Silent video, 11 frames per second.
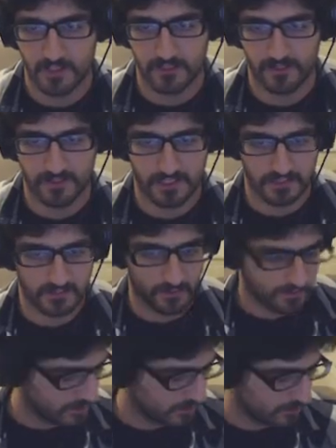And I was like,
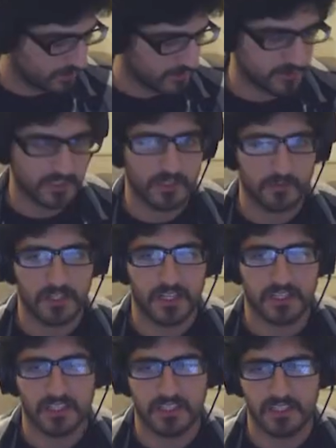do I really want to try and
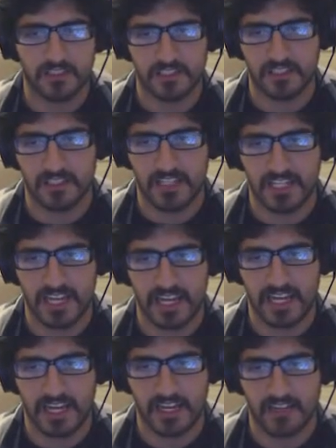apply again?
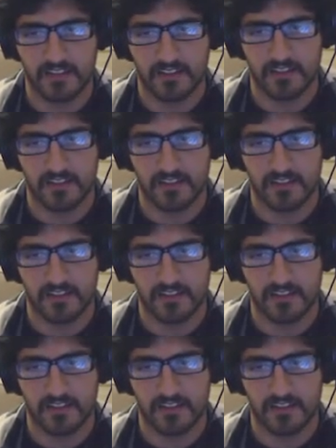Nah.